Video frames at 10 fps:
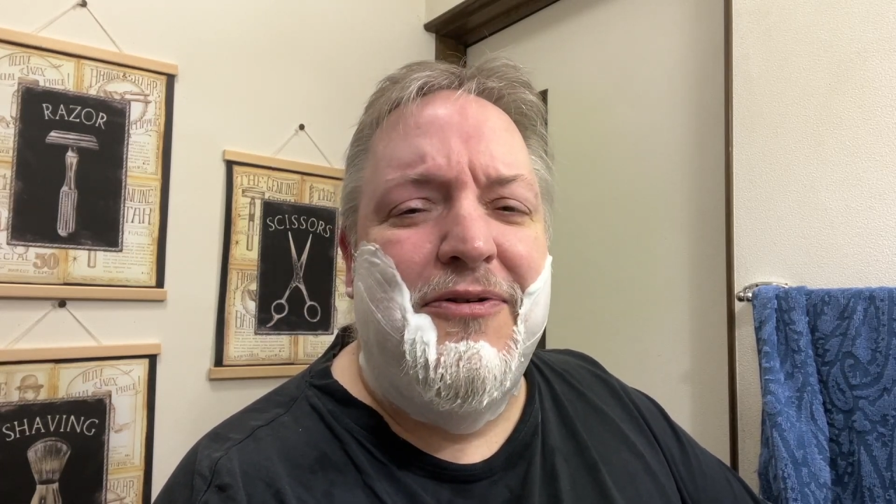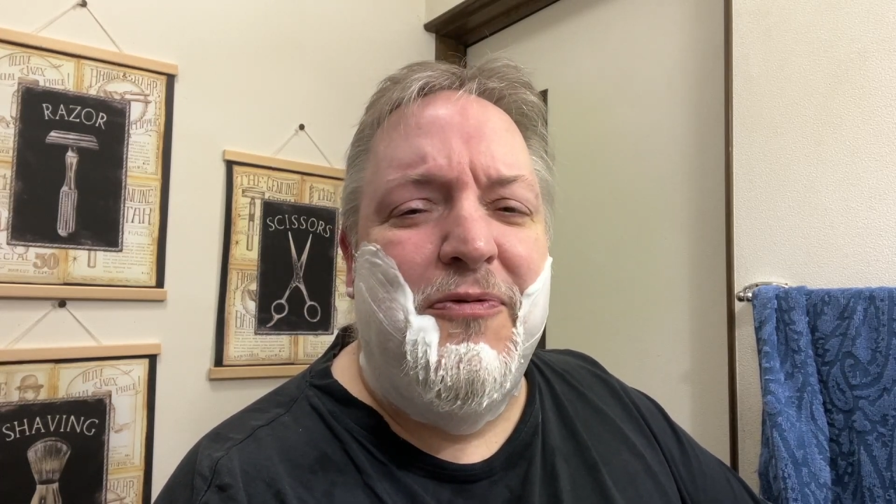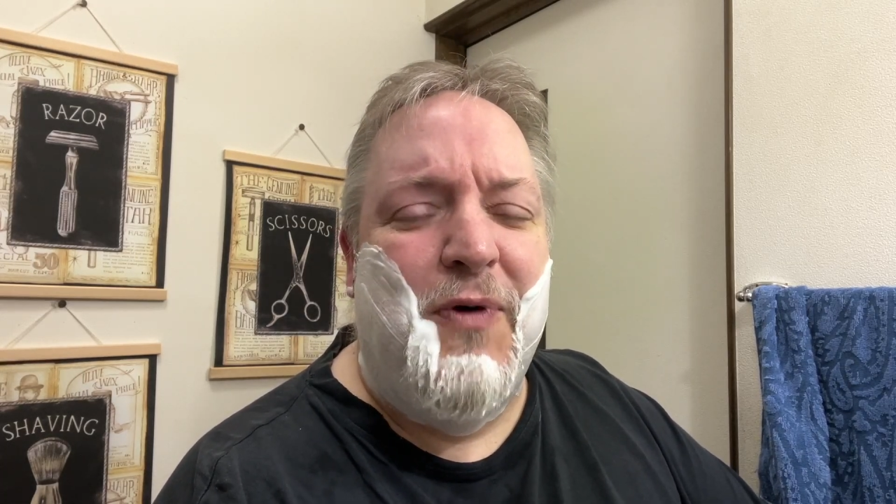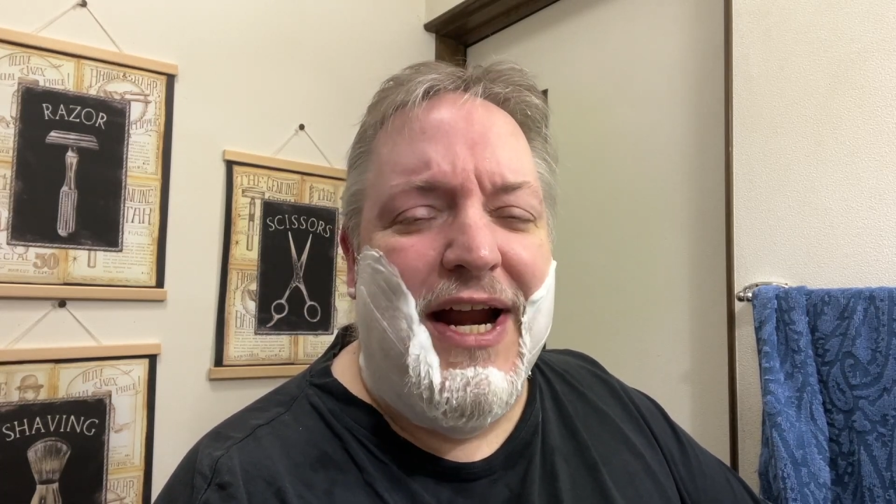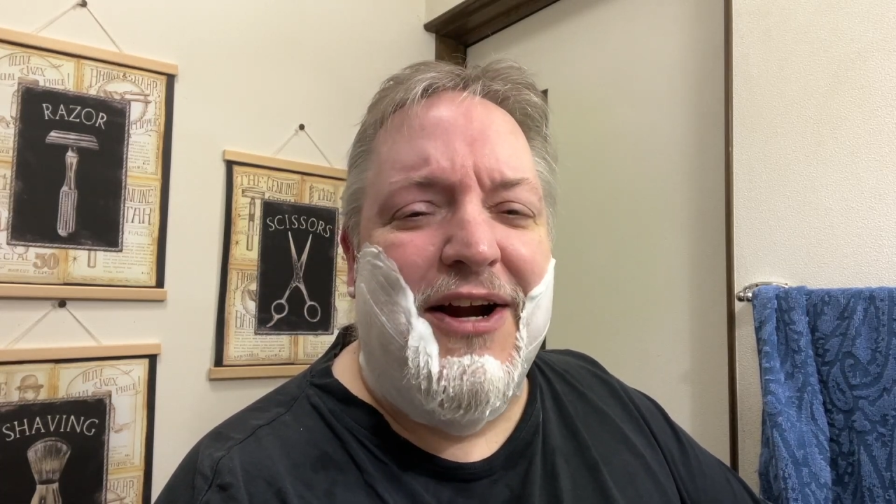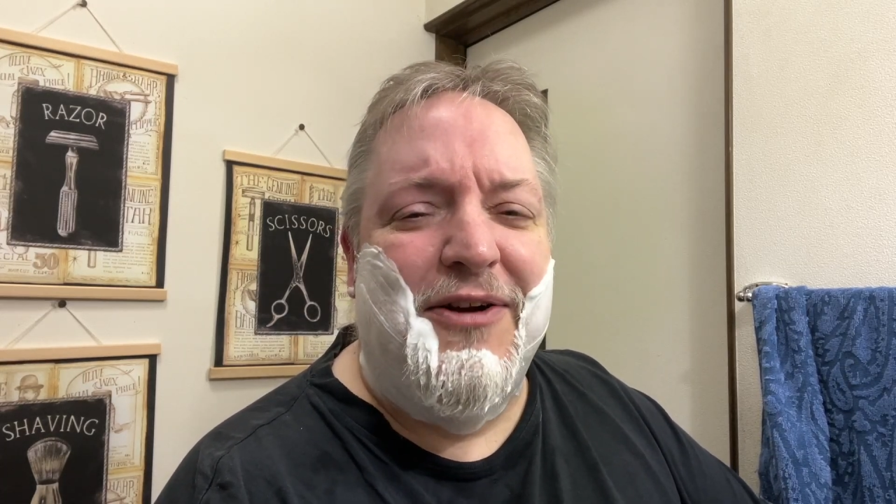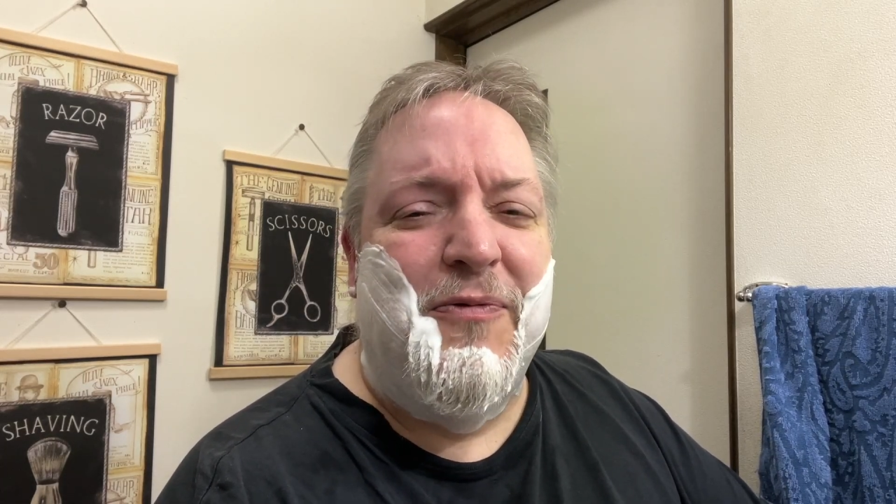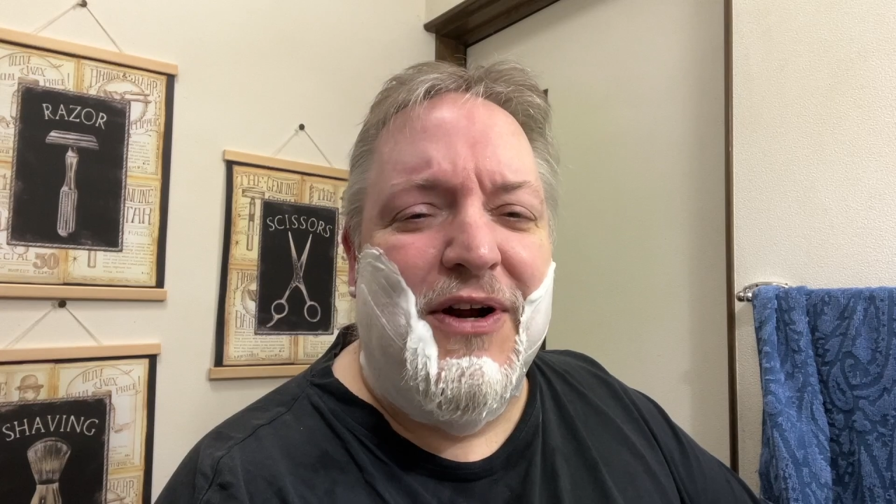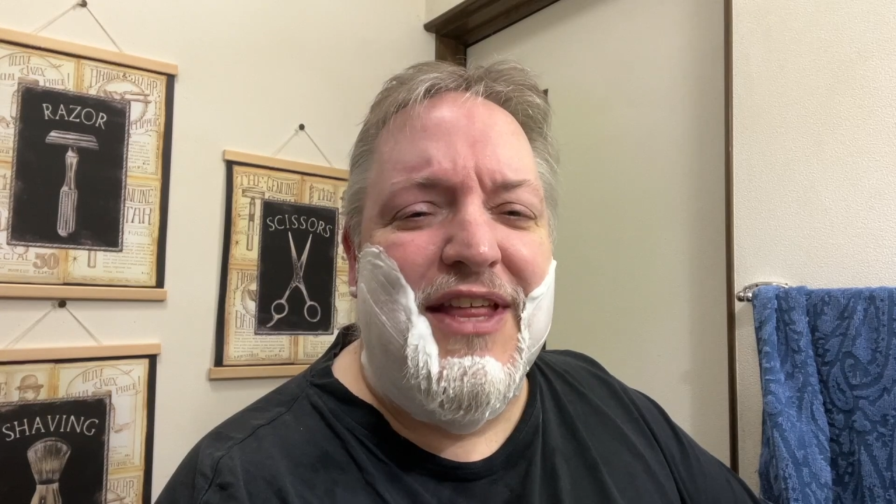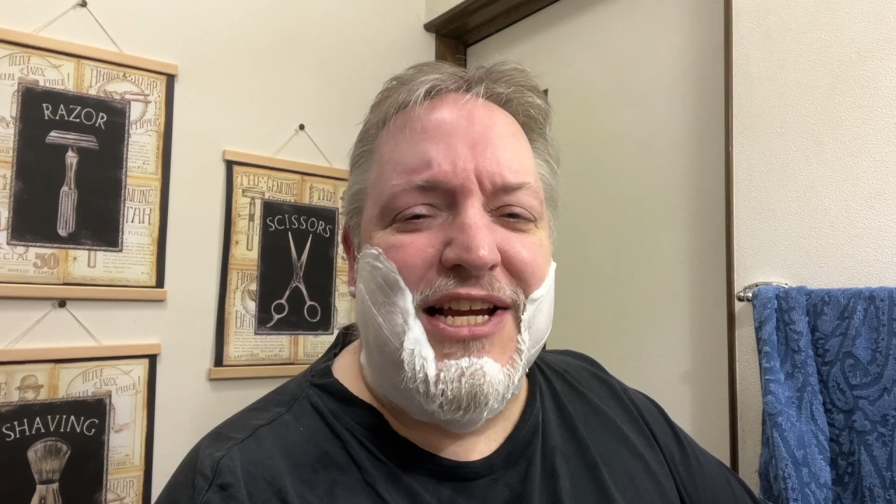
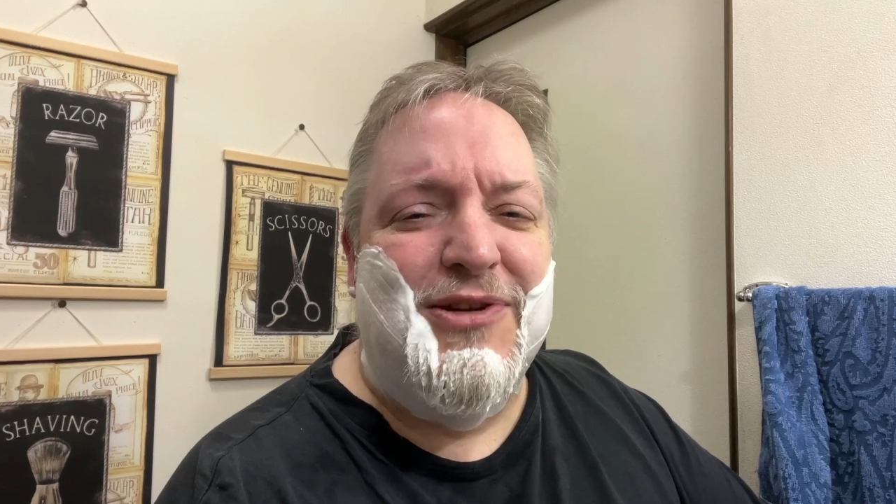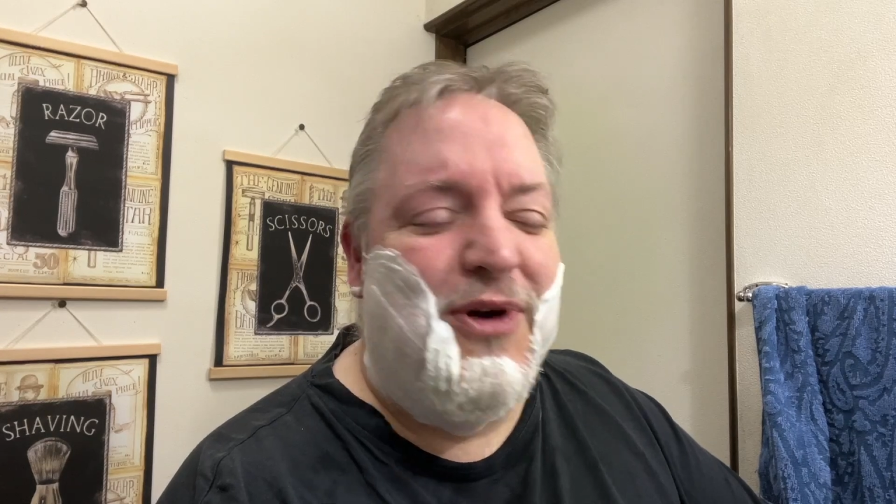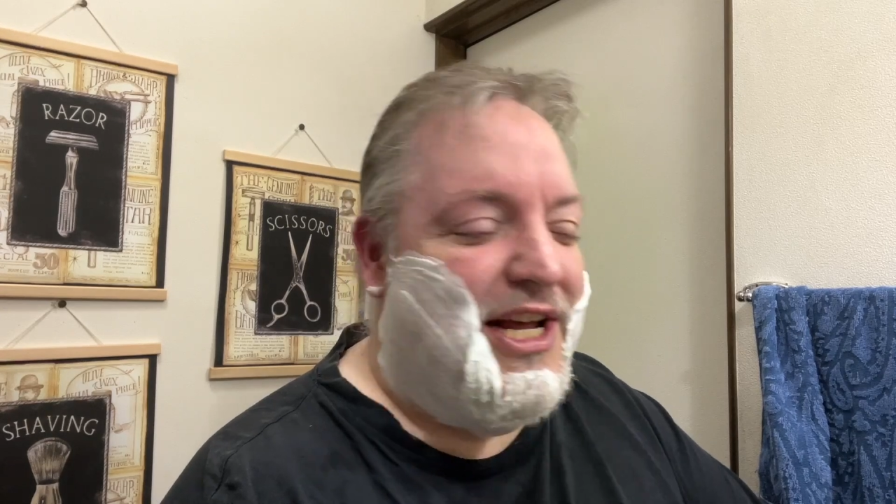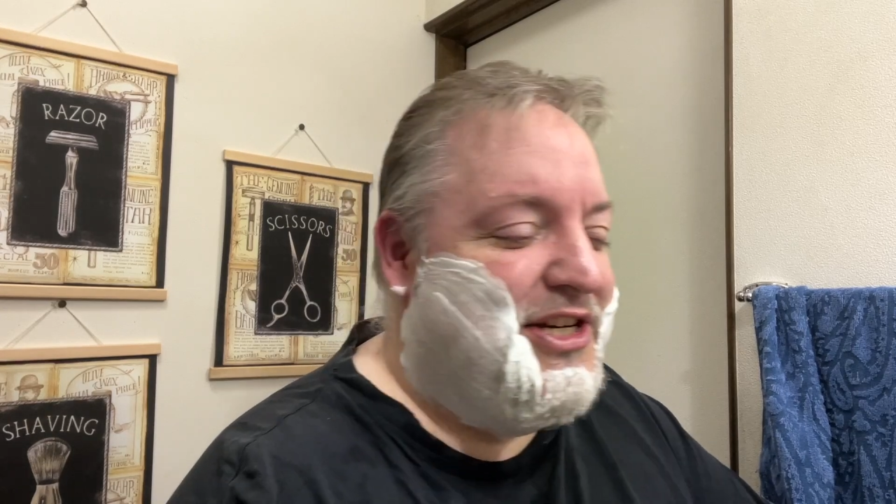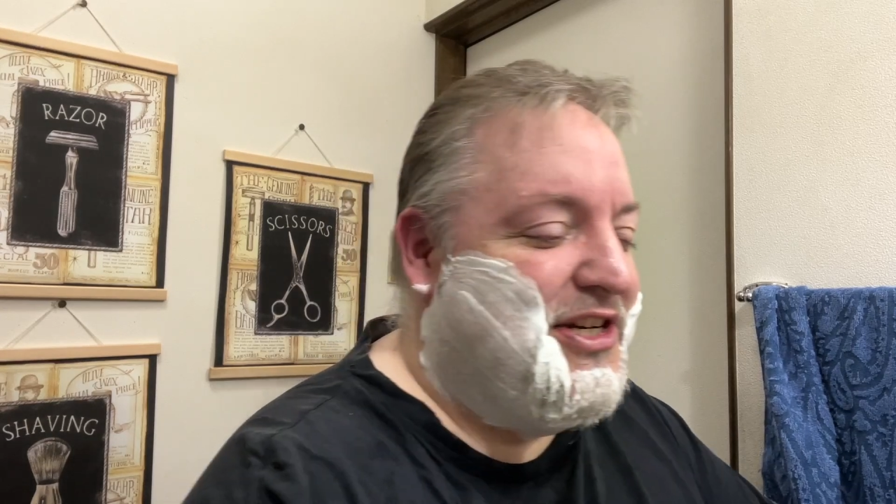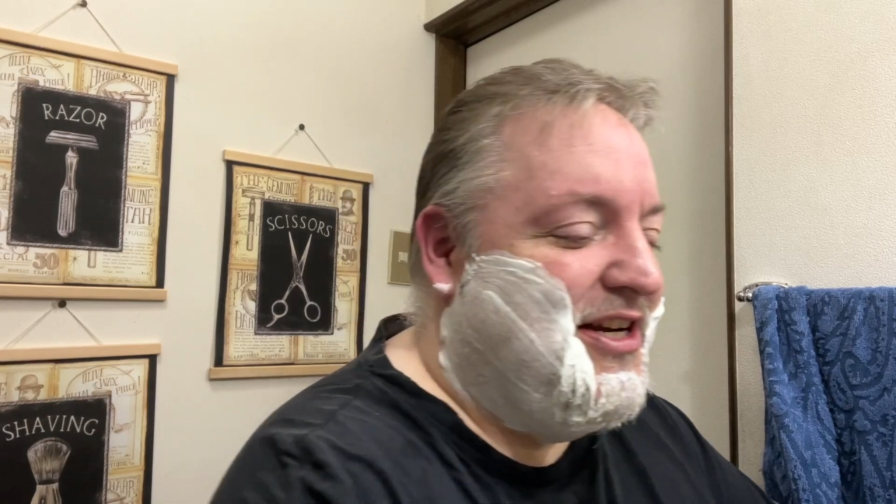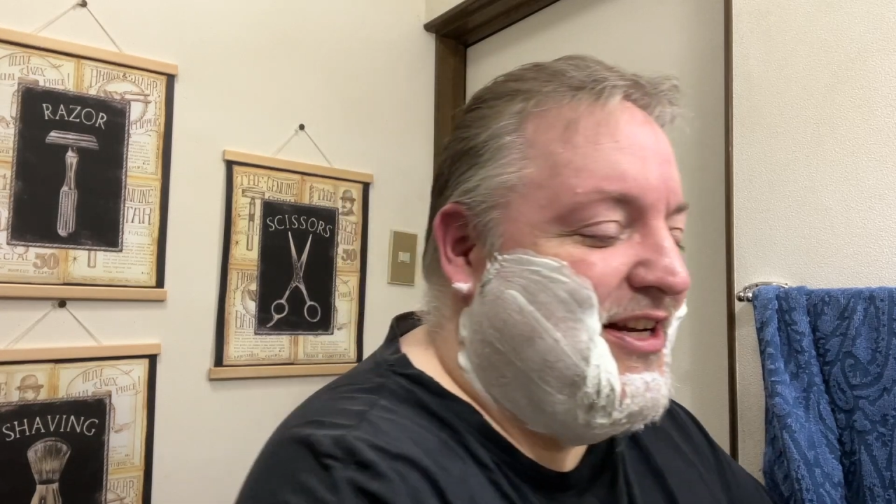where they switched.